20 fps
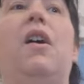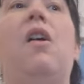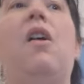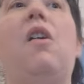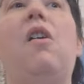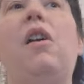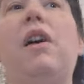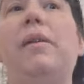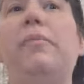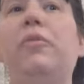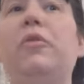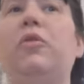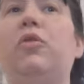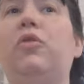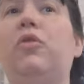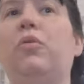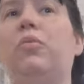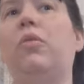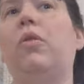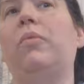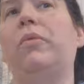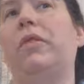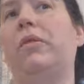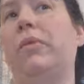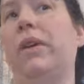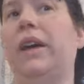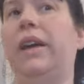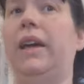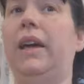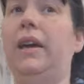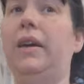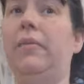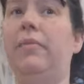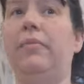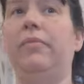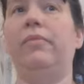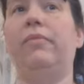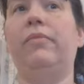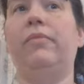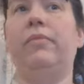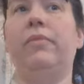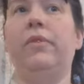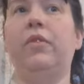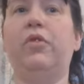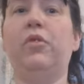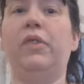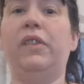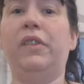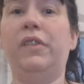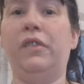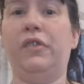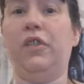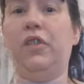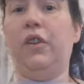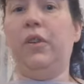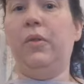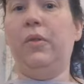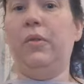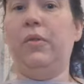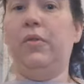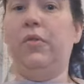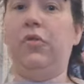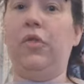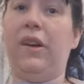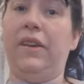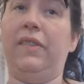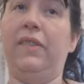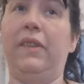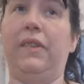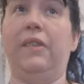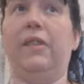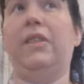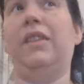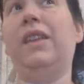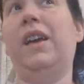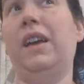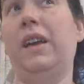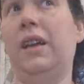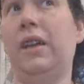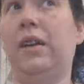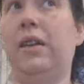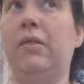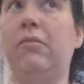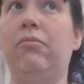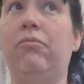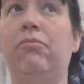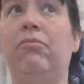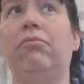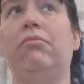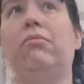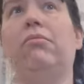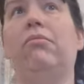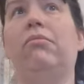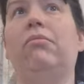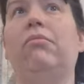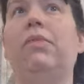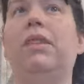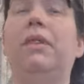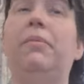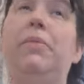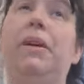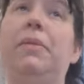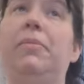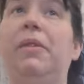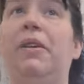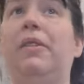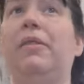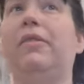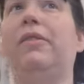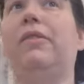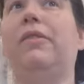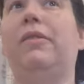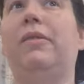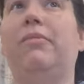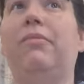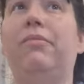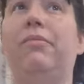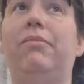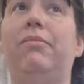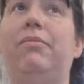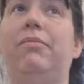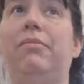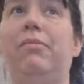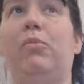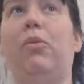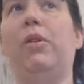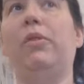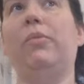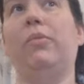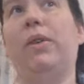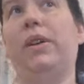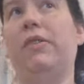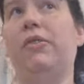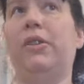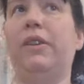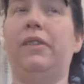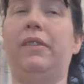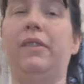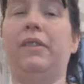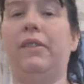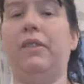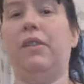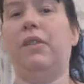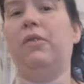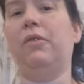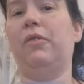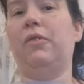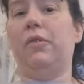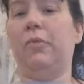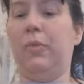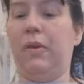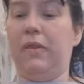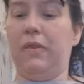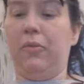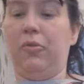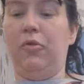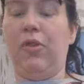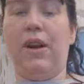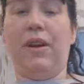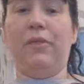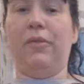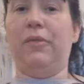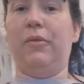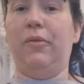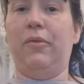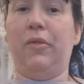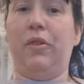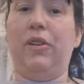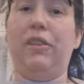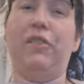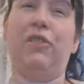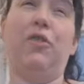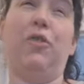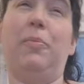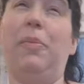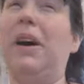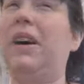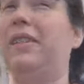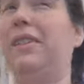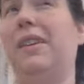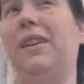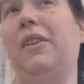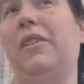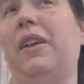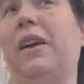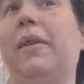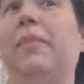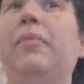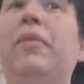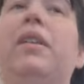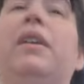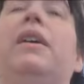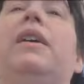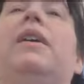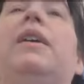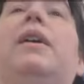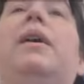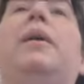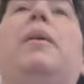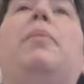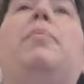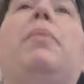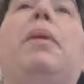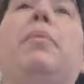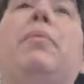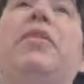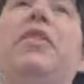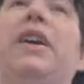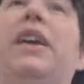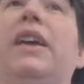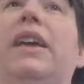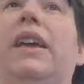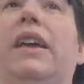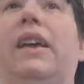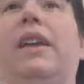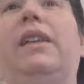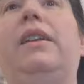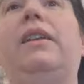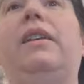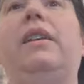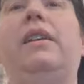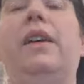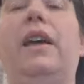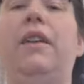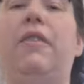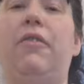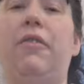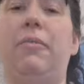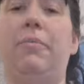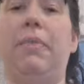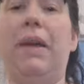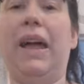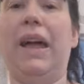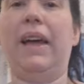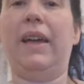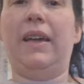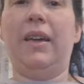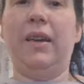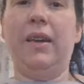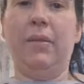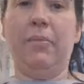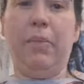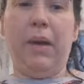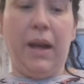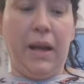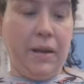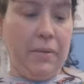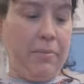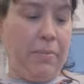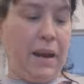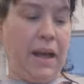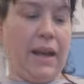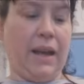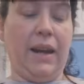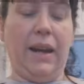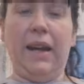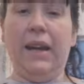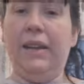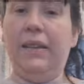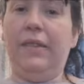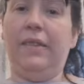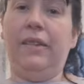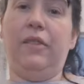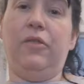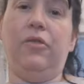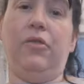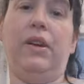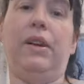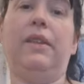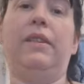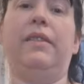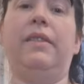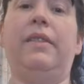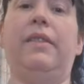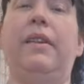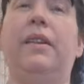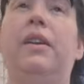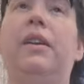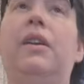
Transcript: I'm not sure what I'm going to wear yet. Choice of two dresses, I think. And then maybe I just won't wear dresses and I'll just wear some trousers with a nice top. I don't know yet. But I'm thinking either a black, plain black lacy dress